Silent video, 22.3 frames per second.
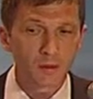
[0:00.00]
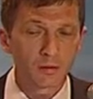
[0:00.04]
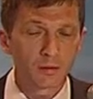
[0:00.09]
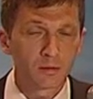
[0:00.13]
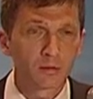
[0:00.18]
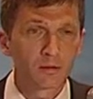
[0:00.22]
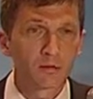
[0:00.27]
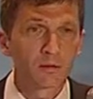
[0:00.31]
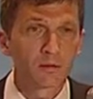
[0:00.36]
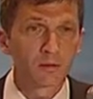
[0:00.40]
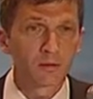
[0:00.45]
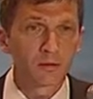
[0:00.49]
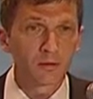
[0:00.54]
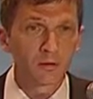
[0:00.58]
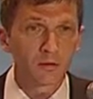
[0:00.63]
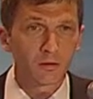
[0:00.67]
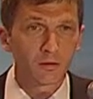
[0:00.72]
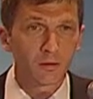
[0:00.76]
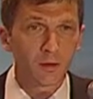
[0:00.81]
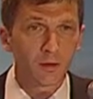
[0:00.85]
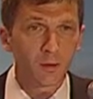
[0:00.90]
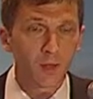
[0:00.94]
And 3
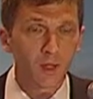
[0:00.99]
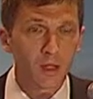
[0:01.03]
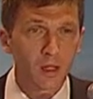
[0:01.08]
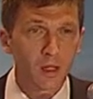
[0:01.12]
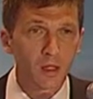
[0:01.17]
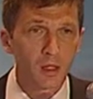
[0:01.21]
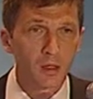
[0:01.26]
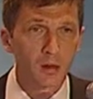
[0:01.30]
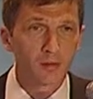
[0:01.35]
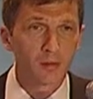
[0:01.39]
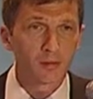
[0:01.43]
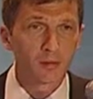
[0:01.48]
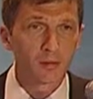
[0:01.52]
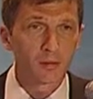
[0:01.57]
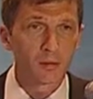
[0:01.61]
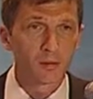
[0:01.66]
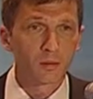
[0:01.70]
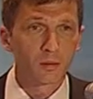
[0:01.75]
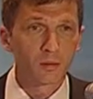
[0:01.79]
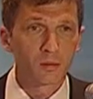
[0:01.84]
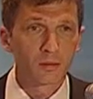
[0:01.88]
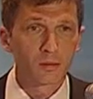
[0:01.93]
years ago,
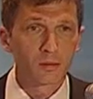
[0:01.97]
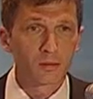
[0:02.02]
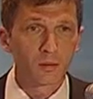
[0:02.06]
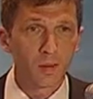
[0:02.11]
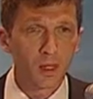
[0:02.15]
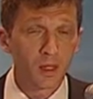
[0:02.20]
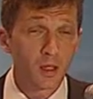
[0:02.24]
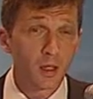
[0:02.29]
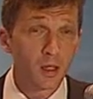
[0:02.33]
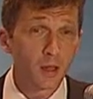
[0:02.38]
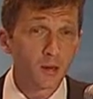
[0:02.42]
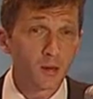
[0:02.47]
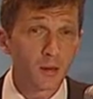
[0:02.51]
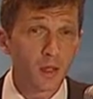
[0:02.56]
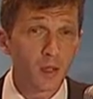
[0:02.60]
we were